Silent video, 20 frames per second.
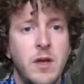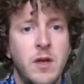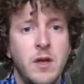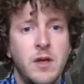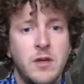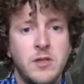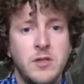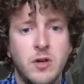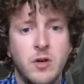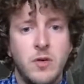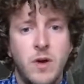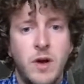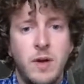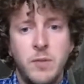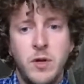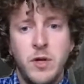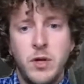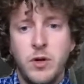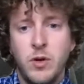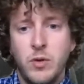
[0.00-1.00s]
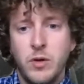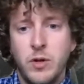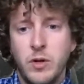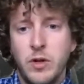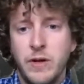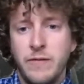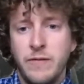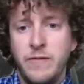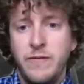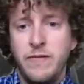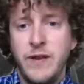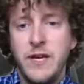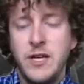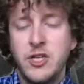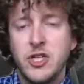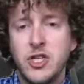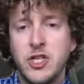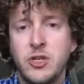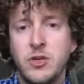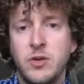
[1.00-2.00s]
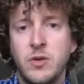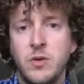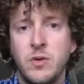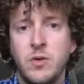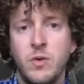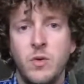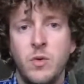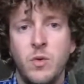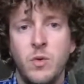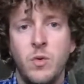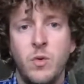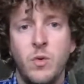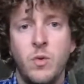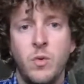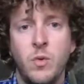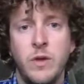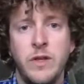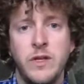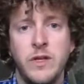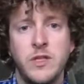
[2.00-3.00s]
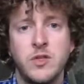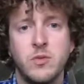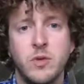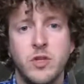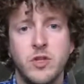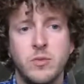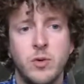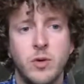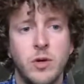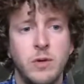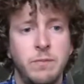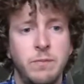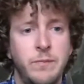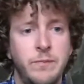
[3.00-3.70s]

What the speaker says: So I'm going to go and click Finish within Switchboard,